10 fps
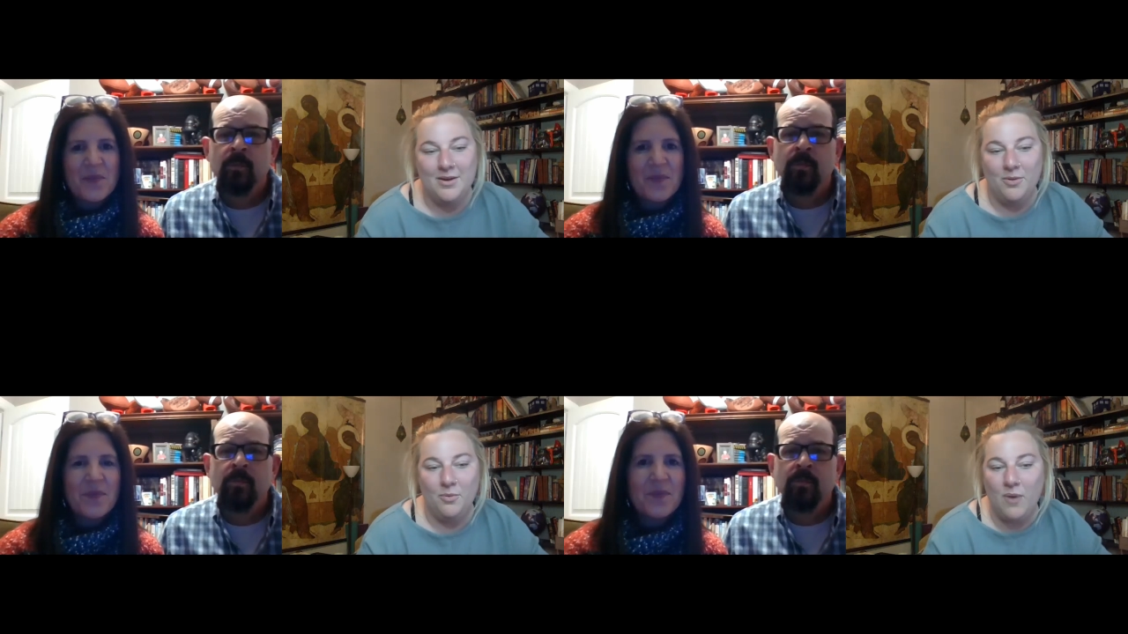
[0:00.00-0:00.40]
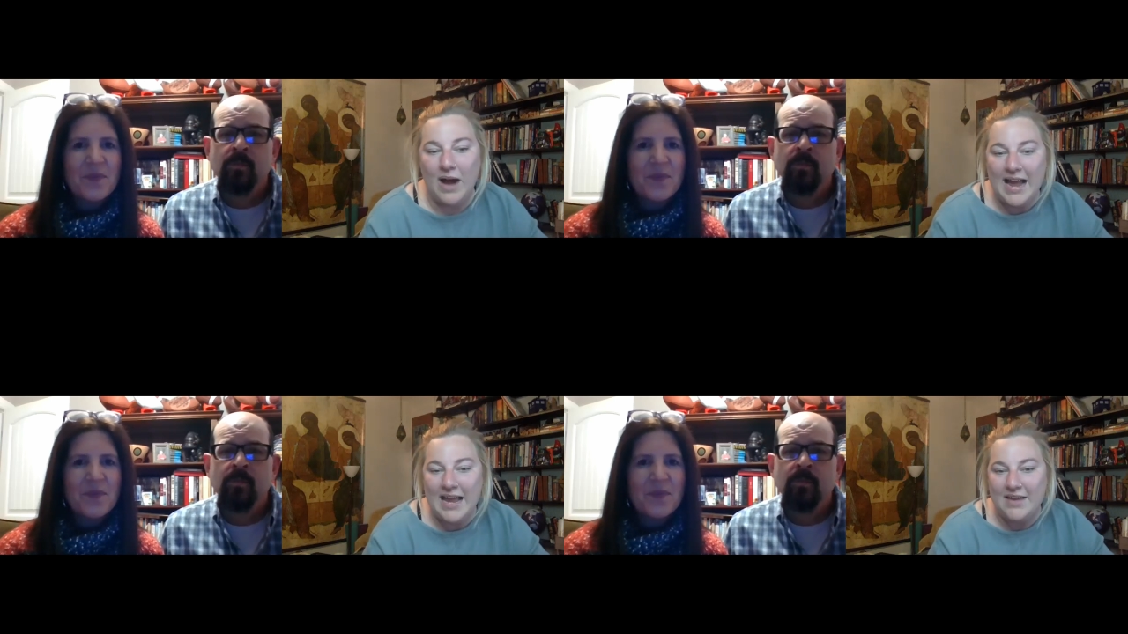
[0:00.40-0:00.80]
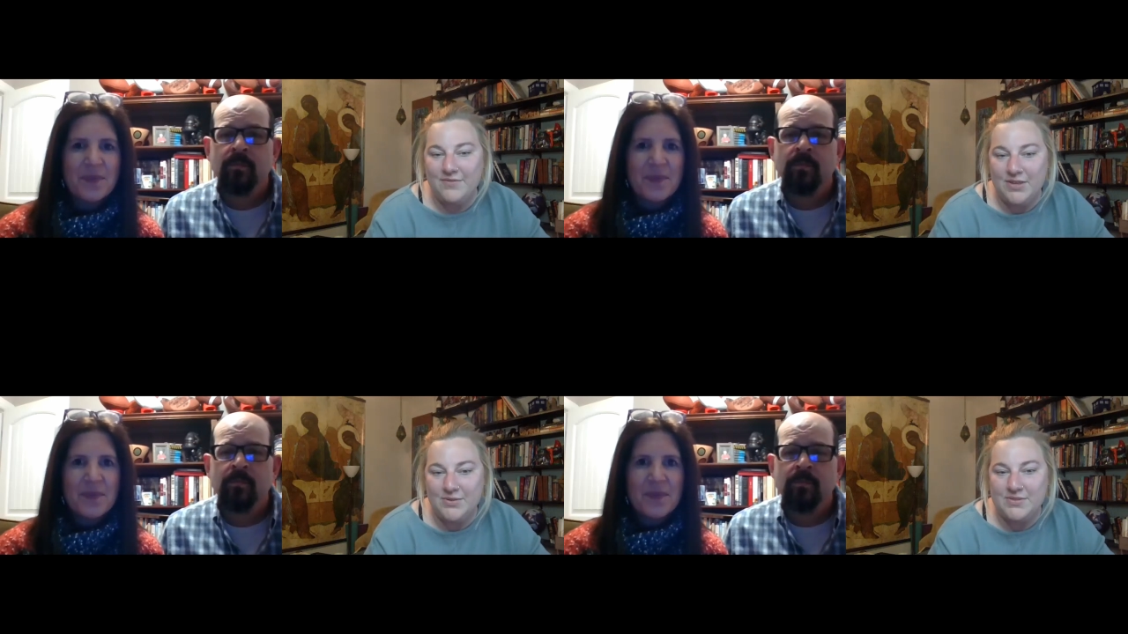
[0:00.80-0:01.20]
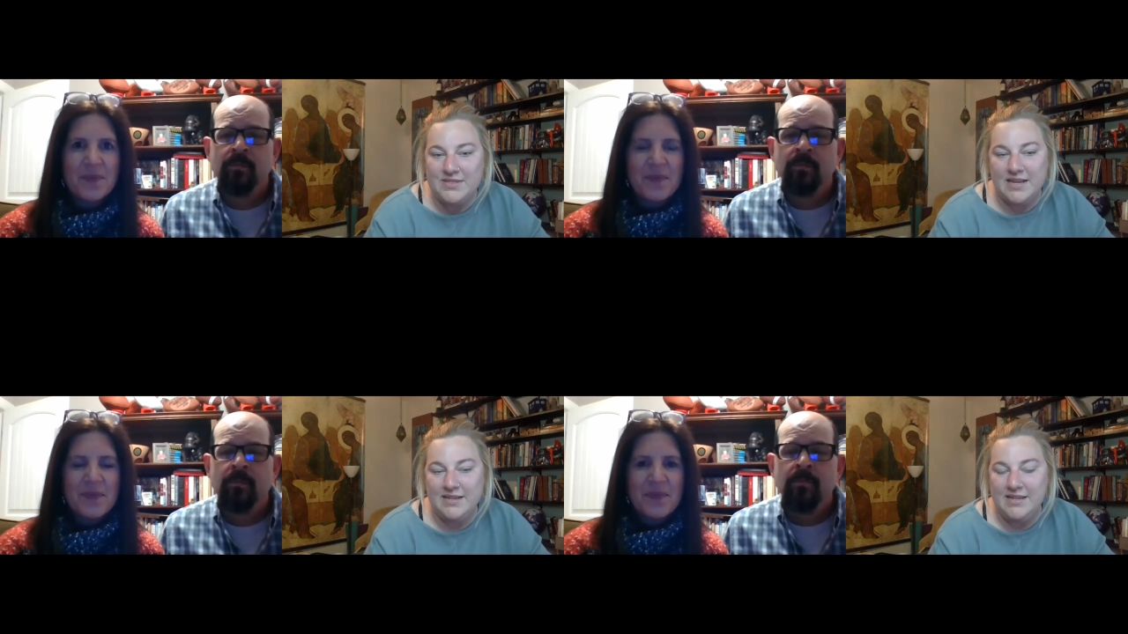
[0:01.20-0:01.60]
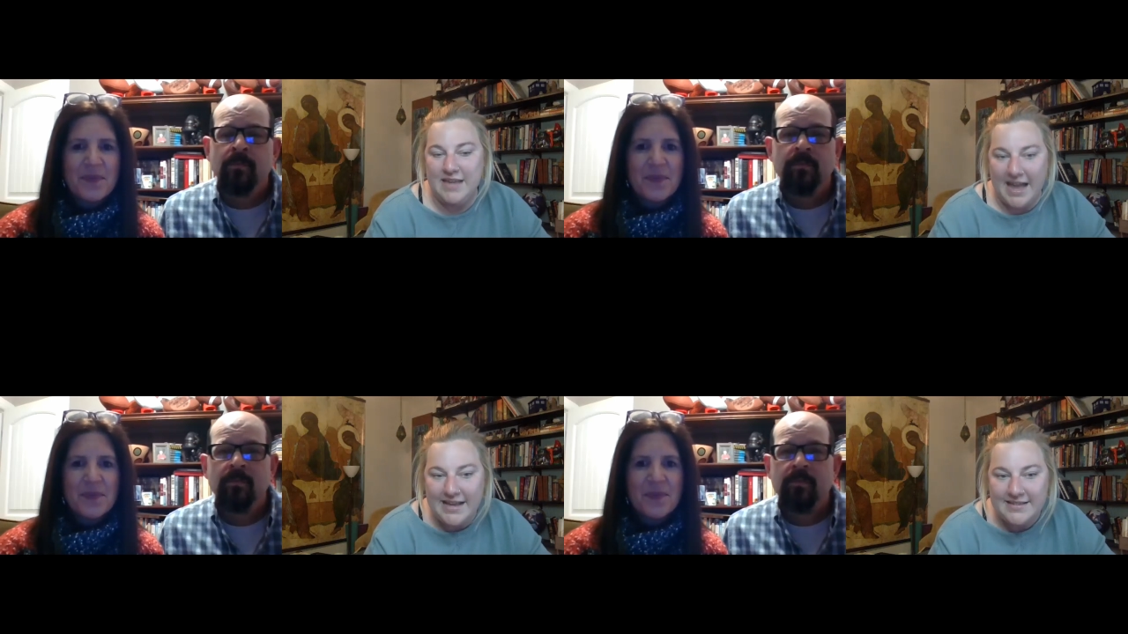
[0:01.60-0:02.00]
Speaker 1: why have you said
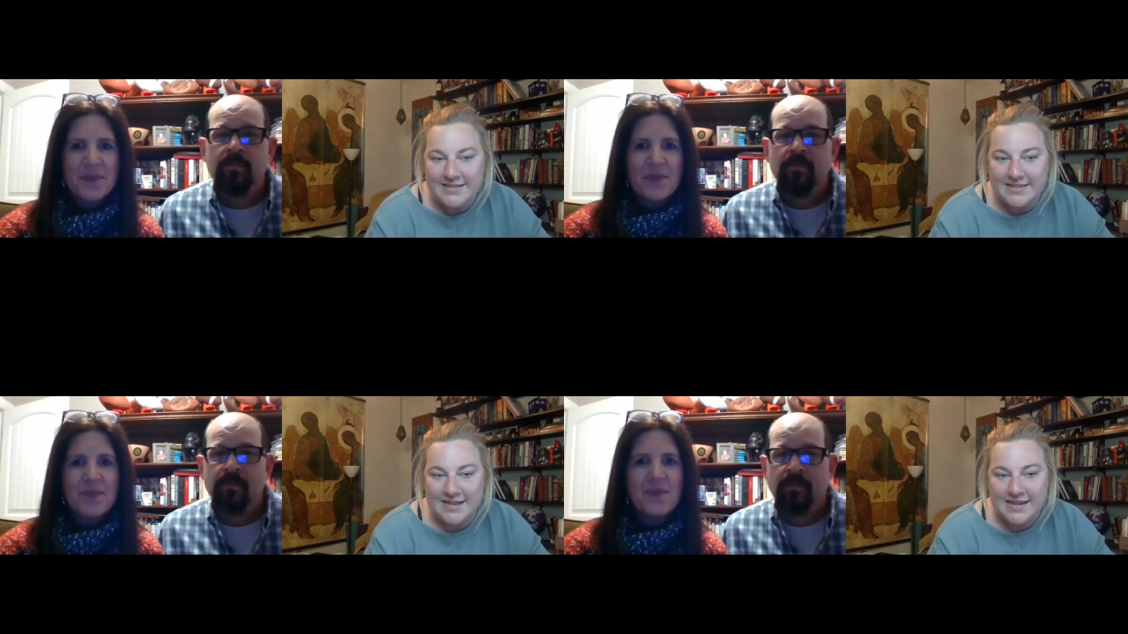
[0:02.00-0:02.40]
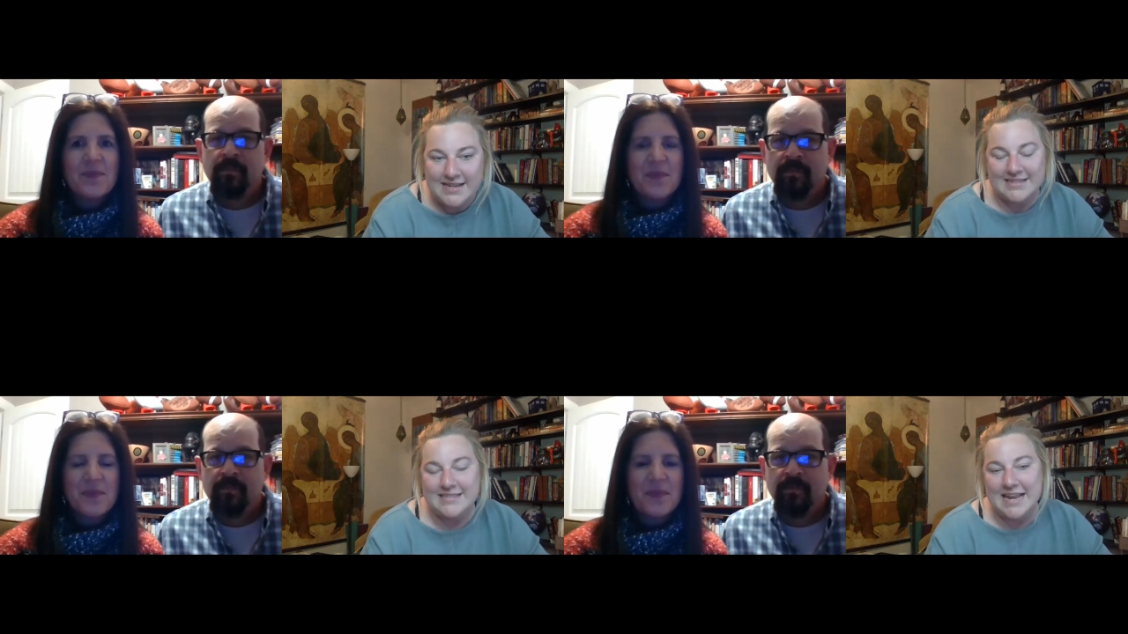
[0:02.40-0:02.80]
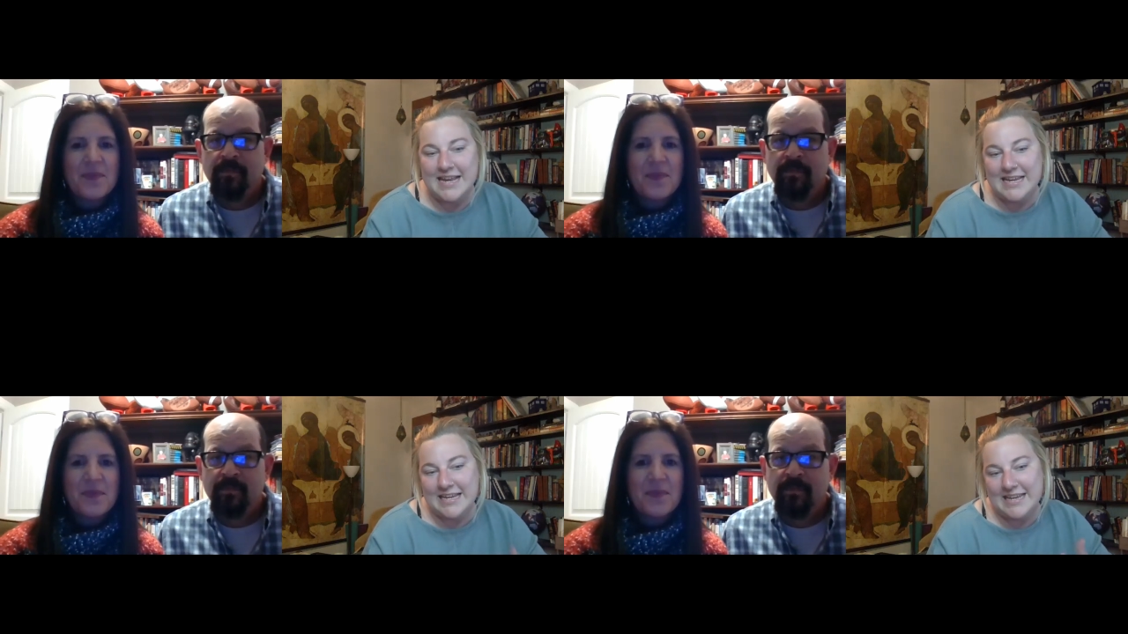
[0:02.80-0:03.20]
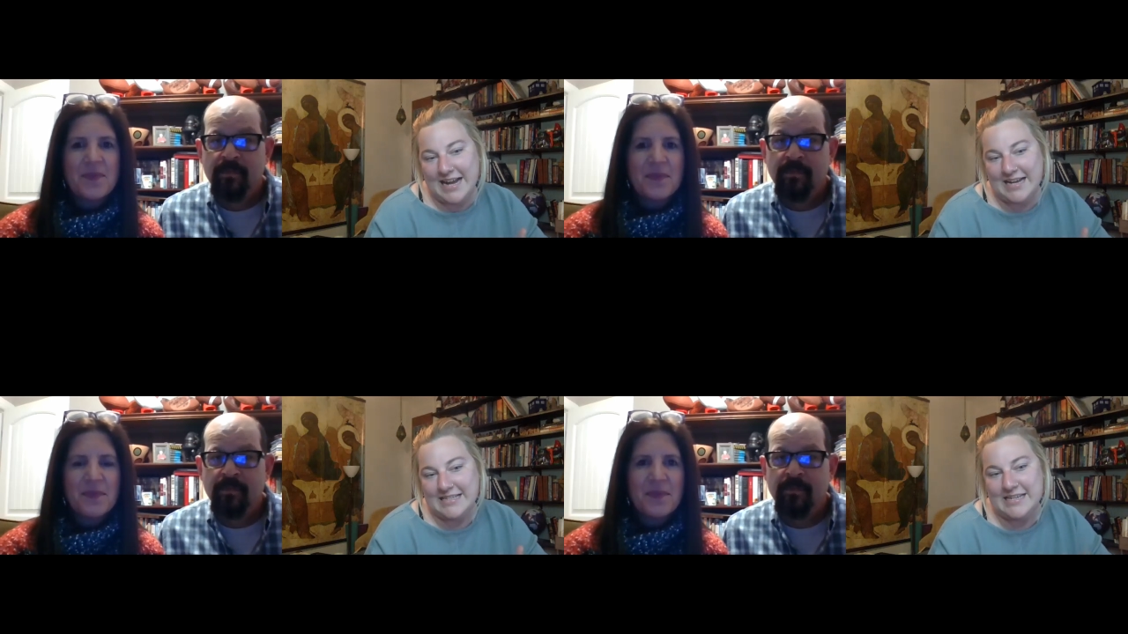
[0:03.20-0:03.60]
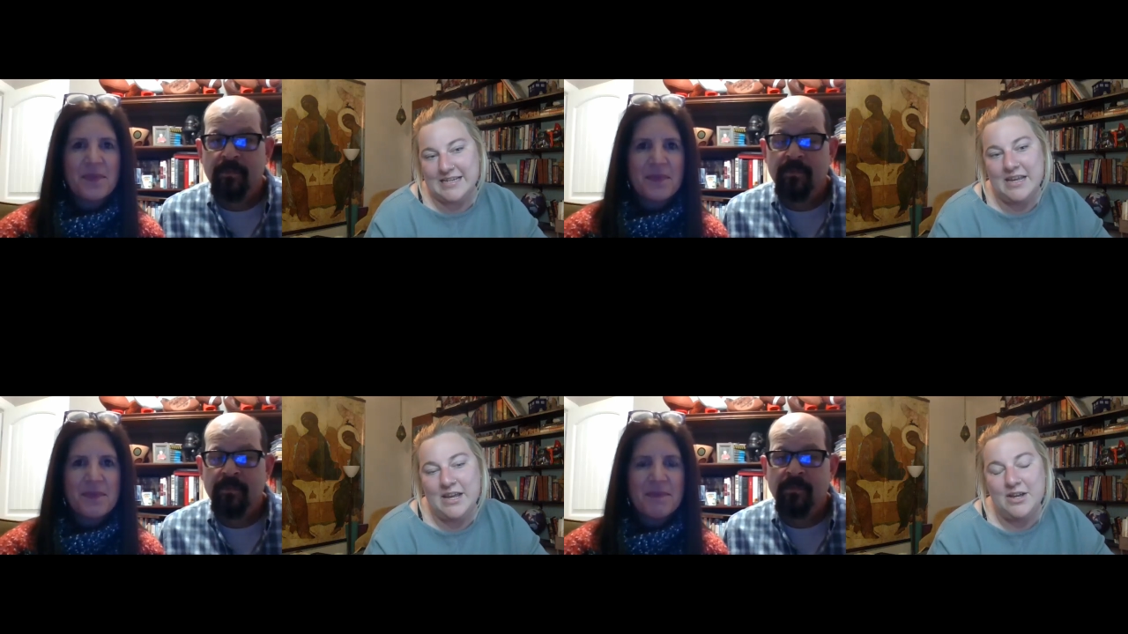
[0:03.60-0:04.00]
yes to staying connected